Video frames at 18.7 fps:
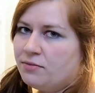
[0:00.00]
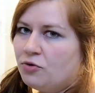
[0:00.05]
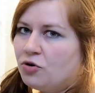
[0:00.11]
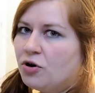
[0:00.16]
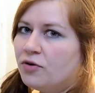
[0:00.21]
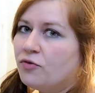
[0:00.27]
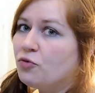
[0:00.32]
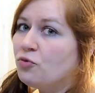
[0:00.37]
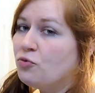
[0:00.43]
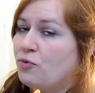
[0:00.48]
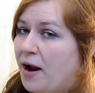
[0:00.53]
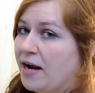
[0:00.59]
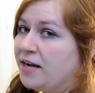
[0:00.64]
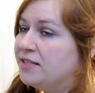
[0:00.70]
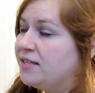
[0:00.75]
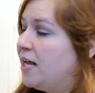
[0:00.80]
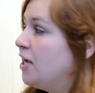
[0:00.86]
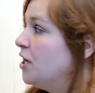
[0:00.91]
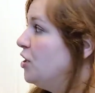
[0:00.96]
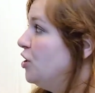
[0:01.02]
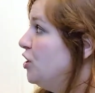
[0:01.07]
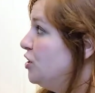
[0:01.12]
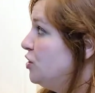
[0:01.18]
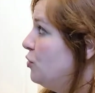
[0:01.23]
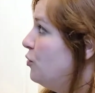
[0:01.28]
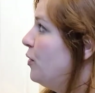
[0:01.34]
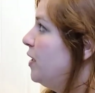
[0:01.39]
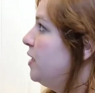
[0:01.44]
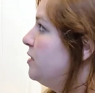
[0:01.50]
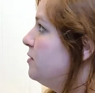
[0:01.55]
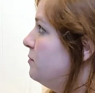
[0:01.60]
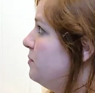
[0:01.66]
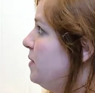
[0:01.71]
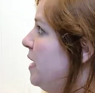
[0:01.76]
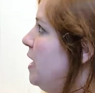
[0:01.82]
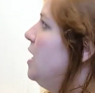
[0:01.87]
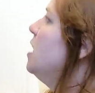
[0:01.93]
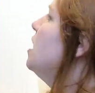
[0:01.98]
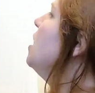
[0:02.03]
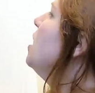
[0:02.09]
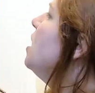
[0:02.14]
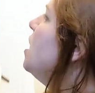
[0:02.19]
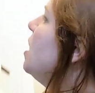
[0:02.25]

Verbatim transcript: the more of a rectangle it's going to be.